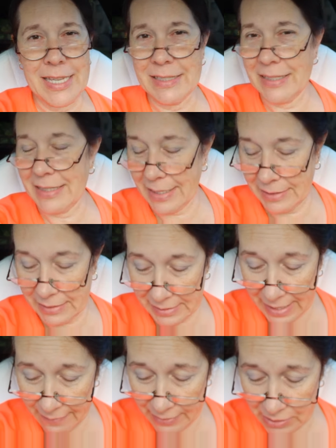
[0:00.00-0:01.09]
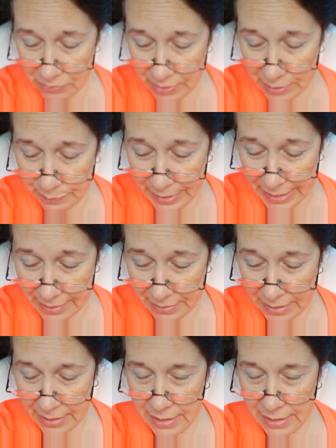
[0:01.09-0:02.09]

things that Tesla's having to explain.